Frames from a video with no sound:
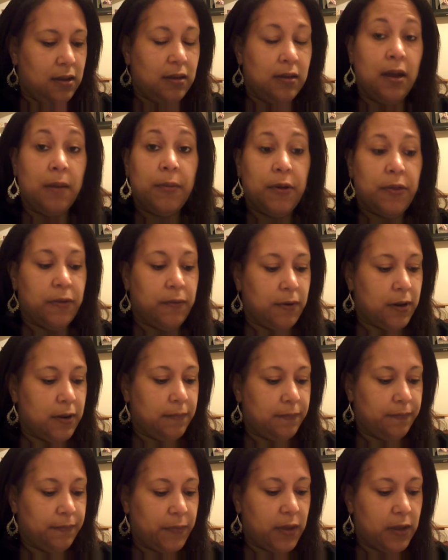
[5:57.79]
Number 3,
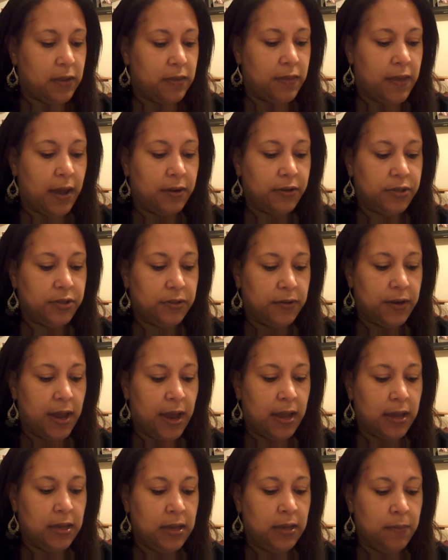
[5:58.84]
thou shalt
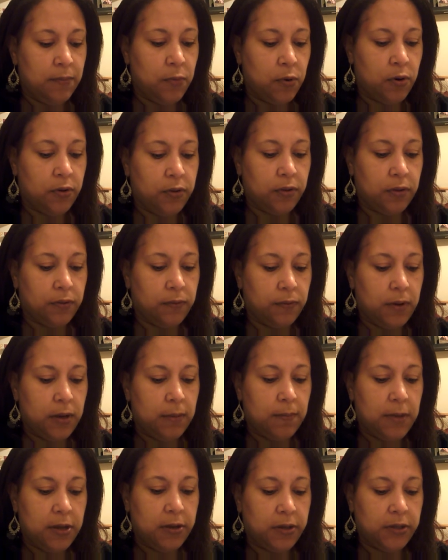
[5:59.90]
not eat more than
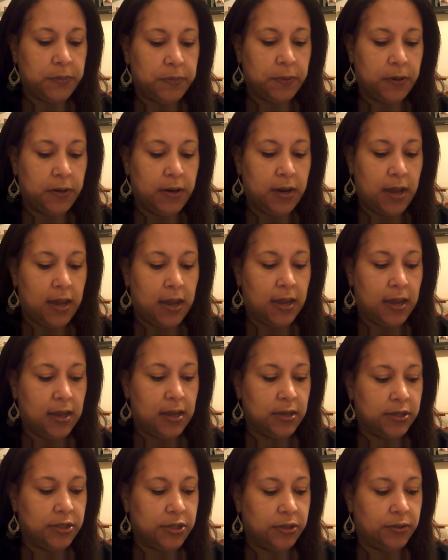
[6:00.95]
3 meals per day,
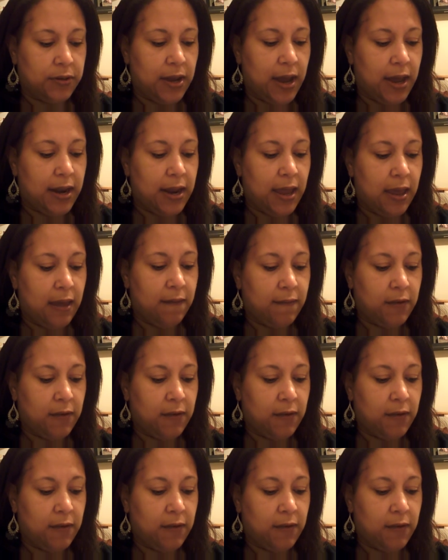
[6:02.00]
and shall not have